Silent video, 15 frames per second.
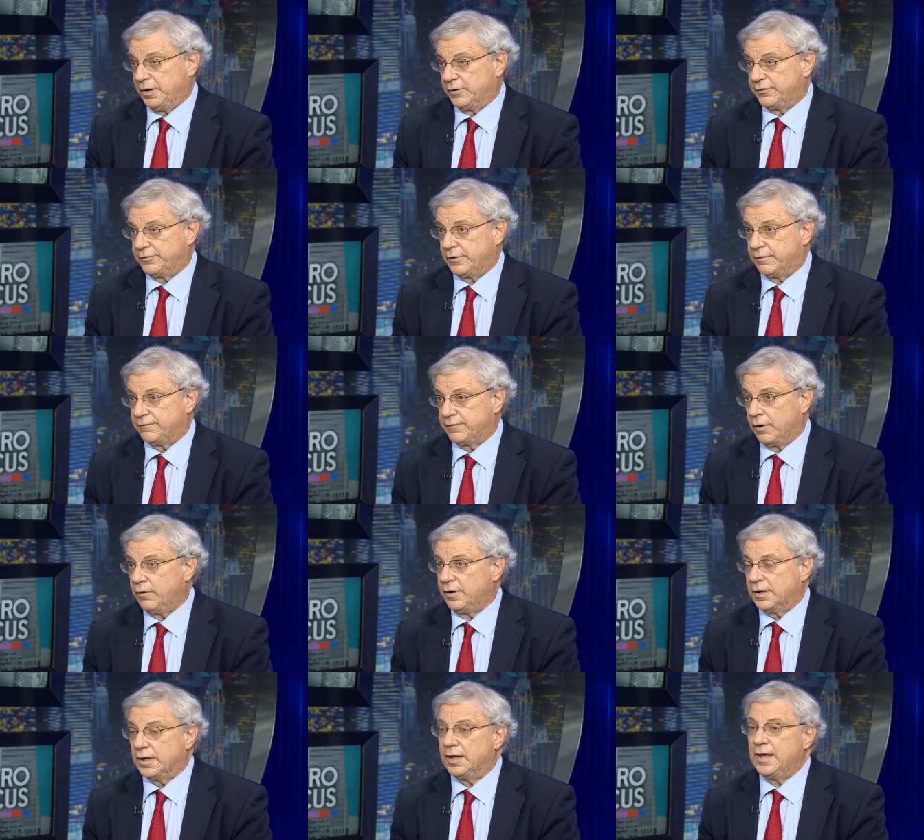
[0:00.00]
Pierce,
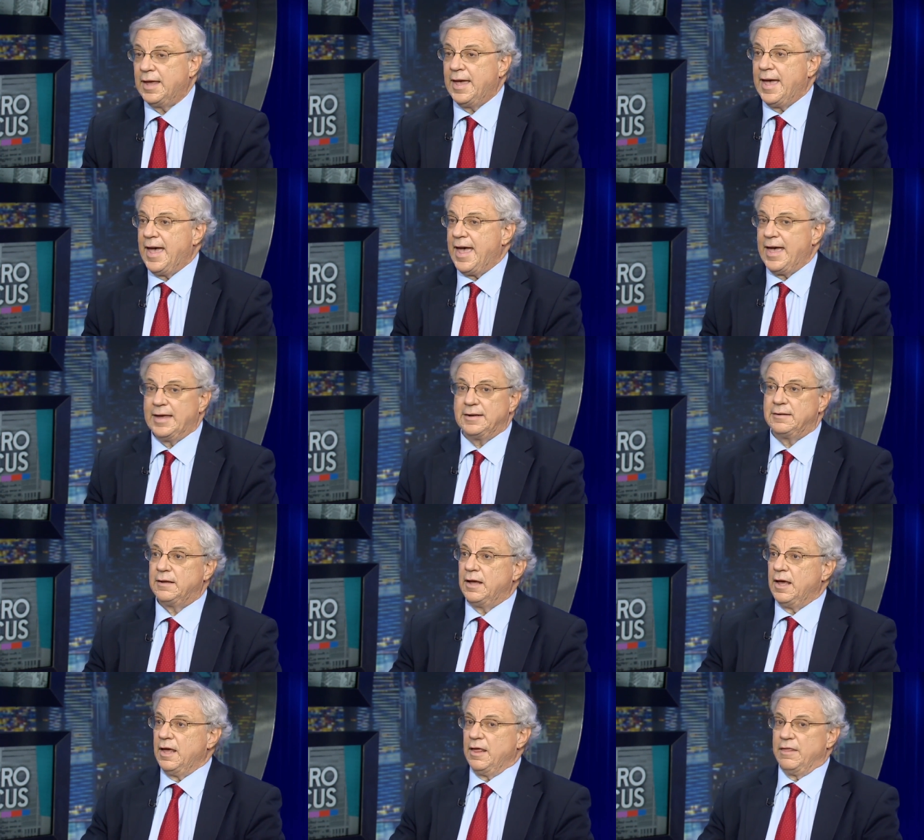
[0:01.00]
Florida, and
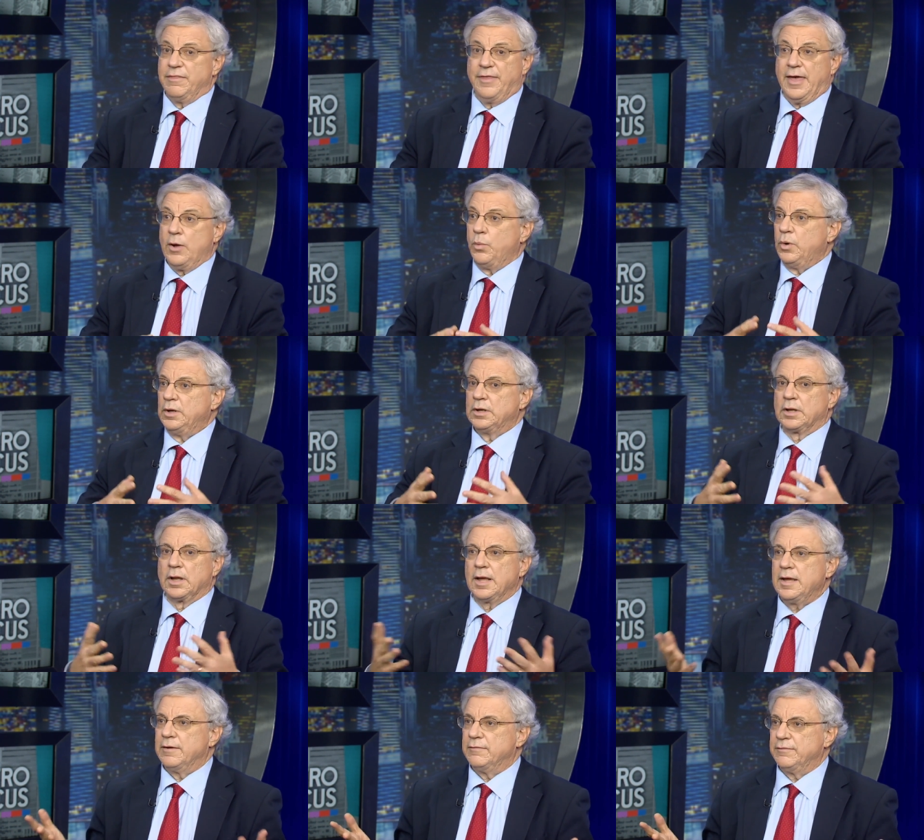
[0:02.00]
they would
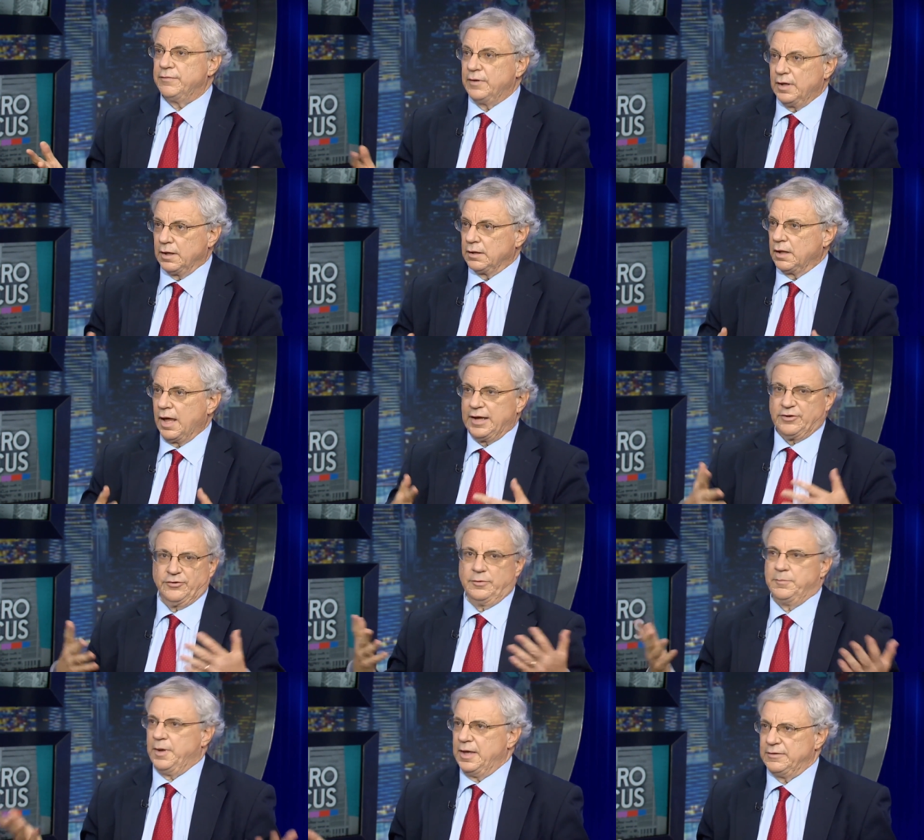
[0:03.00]
live like
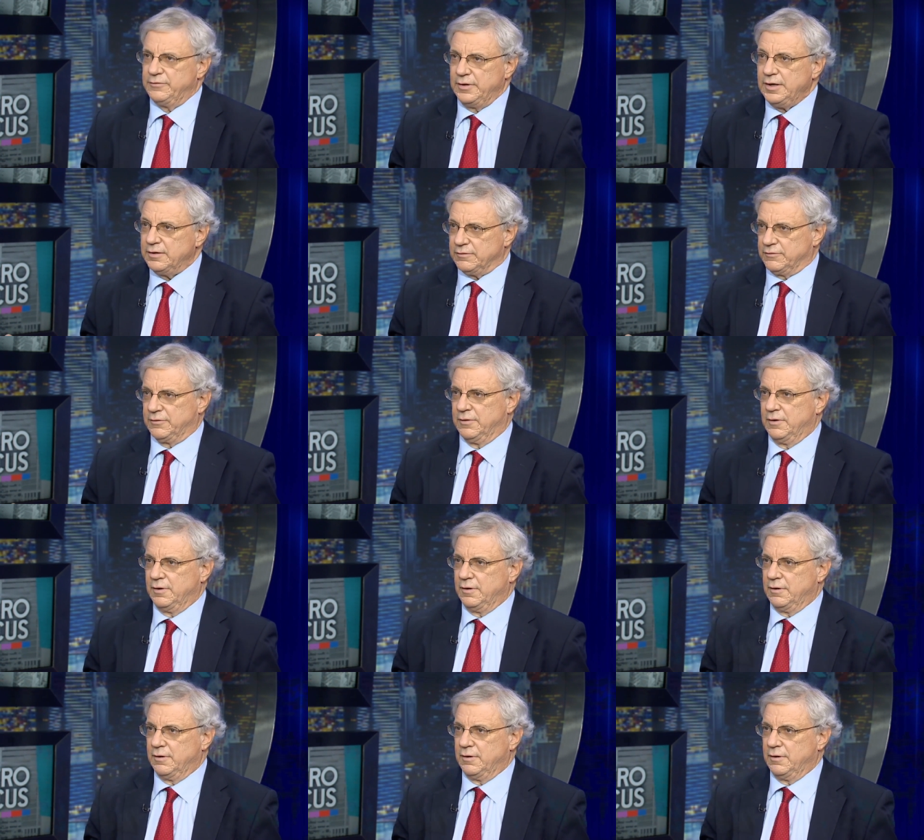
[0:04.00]
chimpanzees.